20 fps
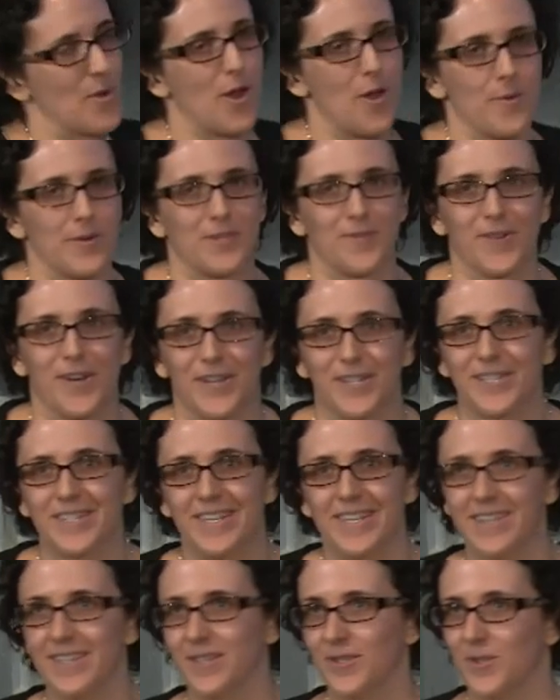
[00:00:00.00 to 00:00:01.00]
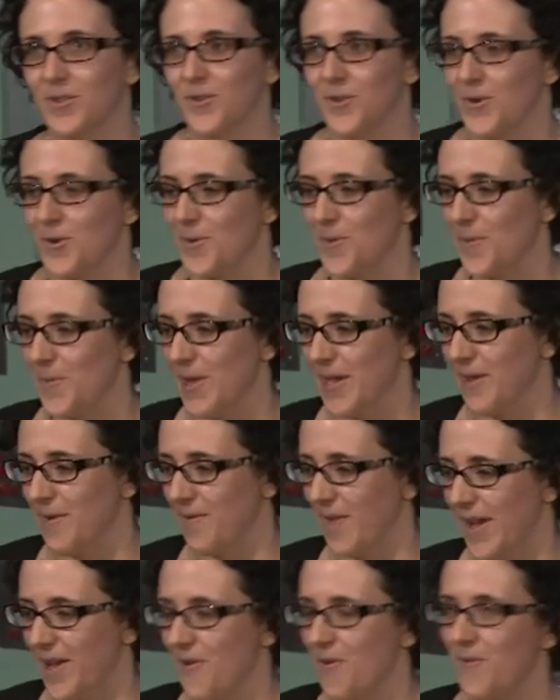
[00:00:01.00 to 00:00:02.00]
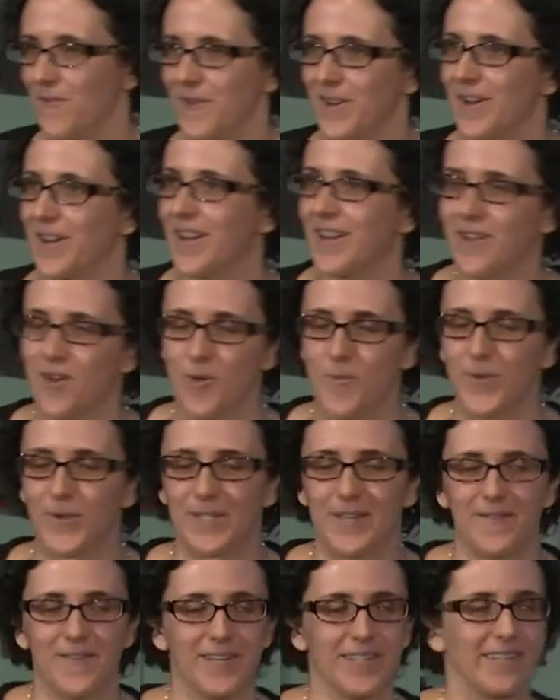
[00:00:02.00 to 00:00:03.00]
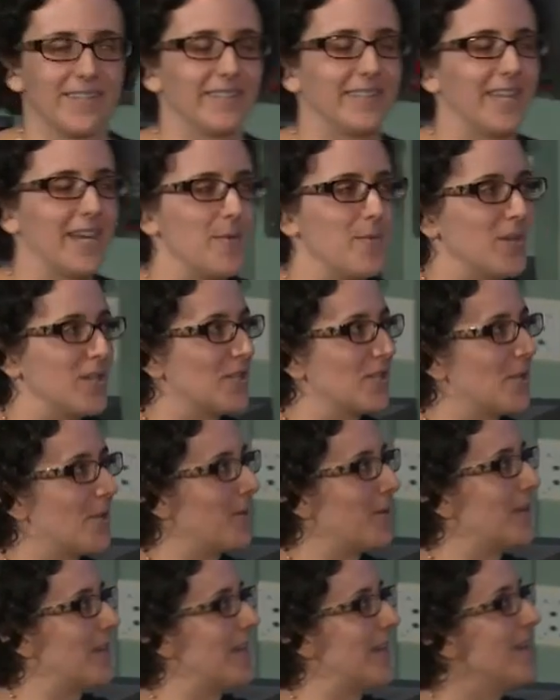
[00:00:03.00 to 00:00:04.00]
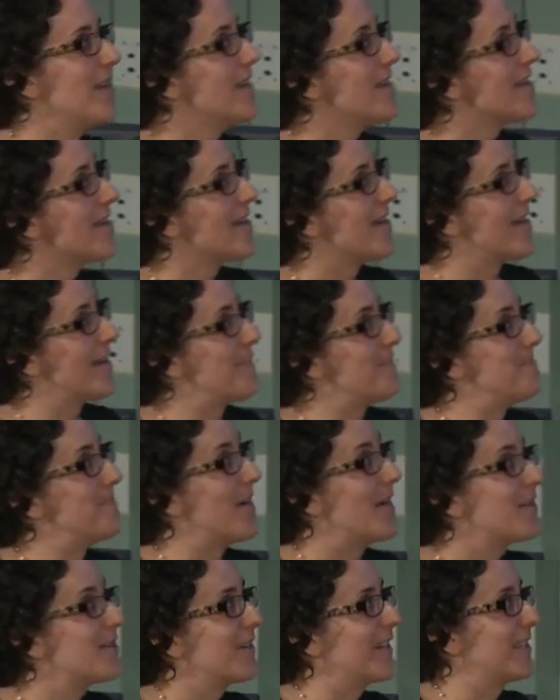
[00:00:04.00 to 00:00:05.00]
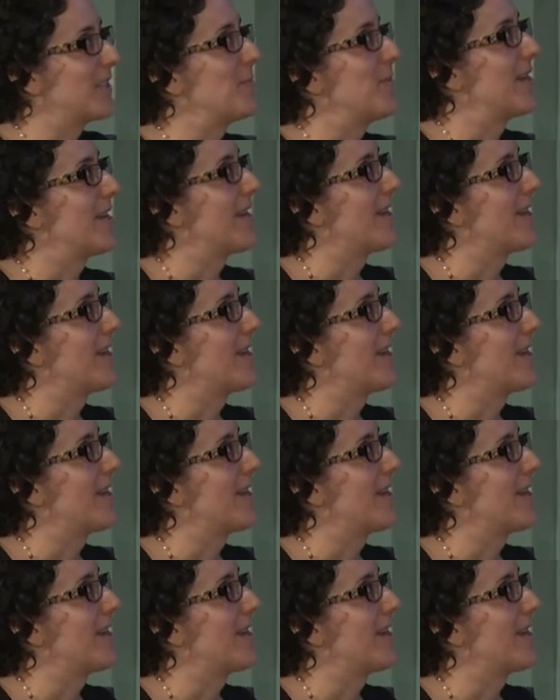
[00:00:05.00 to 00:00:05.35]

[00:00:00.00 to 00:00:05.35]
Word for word: always rushed, and this is true. We ran over almost every single time. We just totally um, underestimated